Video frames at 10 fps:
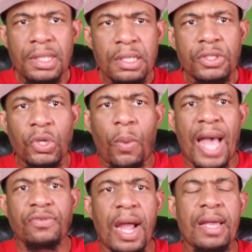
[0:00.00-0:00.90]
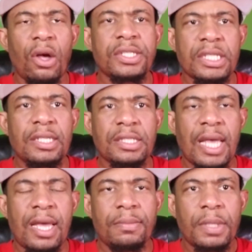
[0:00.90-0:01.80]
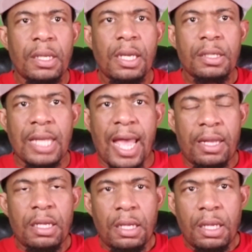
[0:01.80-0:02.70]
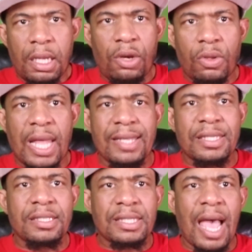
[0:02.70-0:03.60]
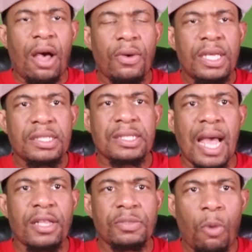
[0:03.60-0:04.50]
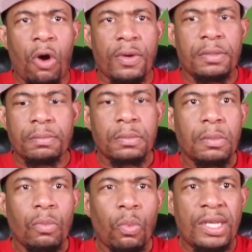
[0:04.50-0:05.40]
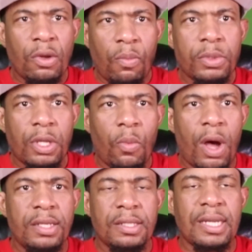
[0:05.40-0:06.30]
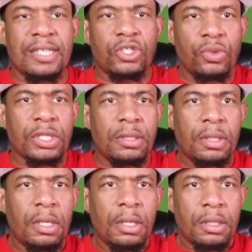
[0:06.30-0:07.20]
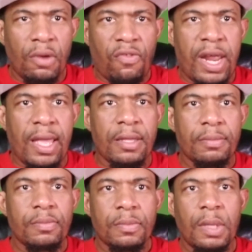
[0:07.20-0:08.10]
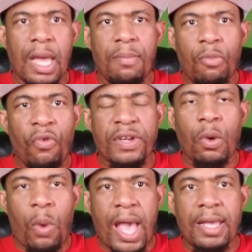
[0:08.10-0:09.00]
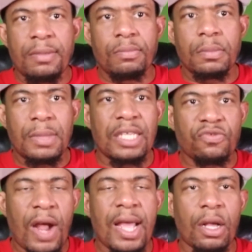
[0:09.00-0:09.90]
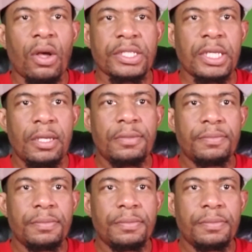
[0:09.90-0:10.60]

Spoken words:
So why is Ryan Garcia saying that he don't like his style, is boring, when the one that's using the ring and moving away is Ryan Garcia,